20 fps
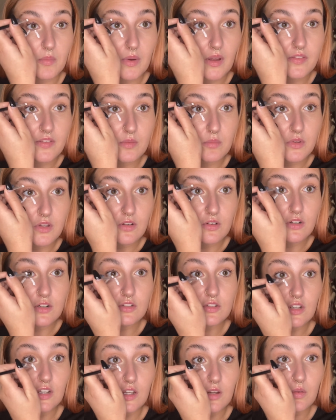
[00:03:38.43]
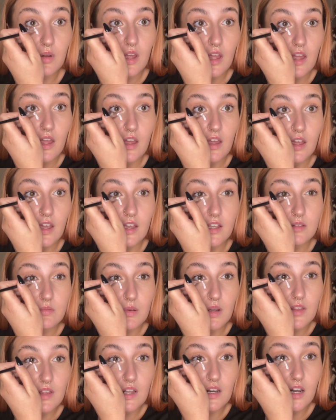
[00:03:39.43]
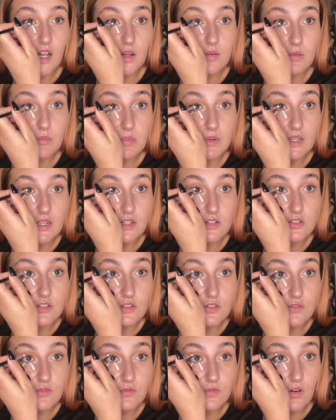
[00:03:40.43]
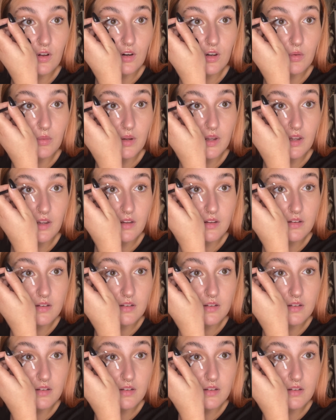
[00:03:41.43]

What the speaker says: And then what you're going to do is where that line would be, just follow it